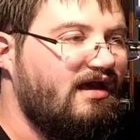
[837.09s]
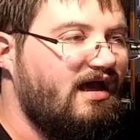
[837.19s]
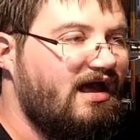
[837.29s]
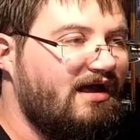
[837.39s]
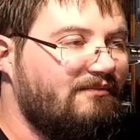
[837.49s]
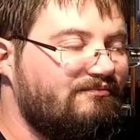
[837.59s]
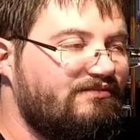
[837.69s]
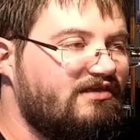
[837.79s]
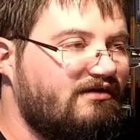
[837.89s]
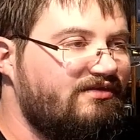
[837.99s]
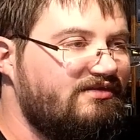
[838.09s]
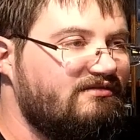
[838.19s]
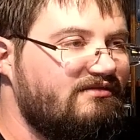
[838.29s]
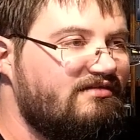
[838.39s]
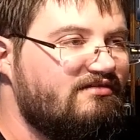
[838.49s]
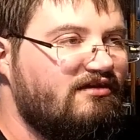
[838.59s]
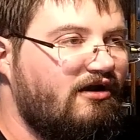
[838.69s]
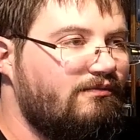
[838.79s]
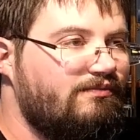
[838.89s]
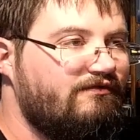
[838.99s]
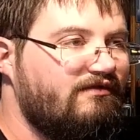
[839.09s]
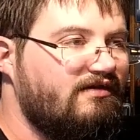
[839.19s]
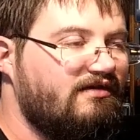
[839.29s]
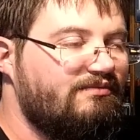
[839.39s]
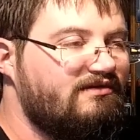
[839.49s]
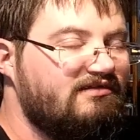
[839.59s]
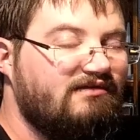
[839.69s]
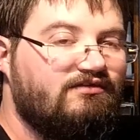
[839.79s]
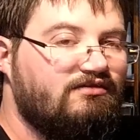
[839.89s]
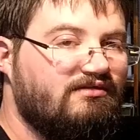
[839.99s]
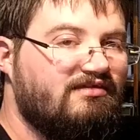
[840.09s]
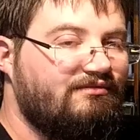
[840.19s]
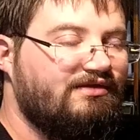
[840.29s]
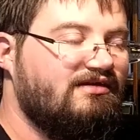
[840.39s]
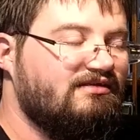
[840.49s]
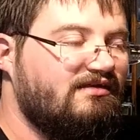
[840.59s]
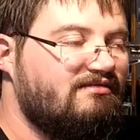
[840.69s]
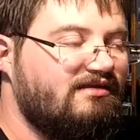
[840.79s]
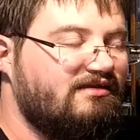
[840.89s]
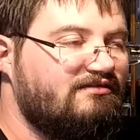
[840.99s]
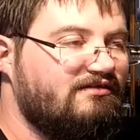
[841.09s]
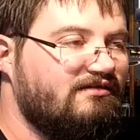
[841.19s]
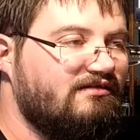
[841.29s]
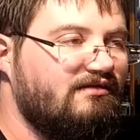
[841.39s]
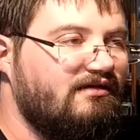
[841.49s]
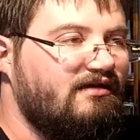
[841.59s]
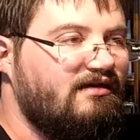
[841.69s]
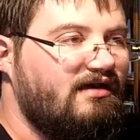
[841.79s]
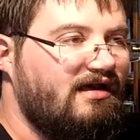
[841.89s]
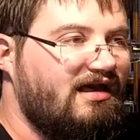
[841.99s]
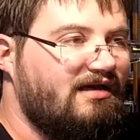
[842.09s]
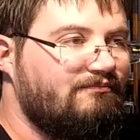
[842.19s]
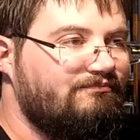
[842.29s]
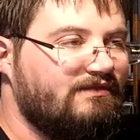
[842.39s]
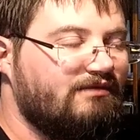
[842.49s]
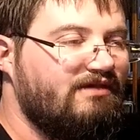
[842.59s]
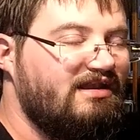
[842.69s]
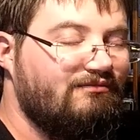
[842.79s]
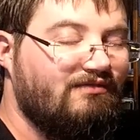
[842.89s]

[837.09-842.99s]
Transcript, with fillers: Um, so I think there is scope, especially if you're doing something like listening to um, medium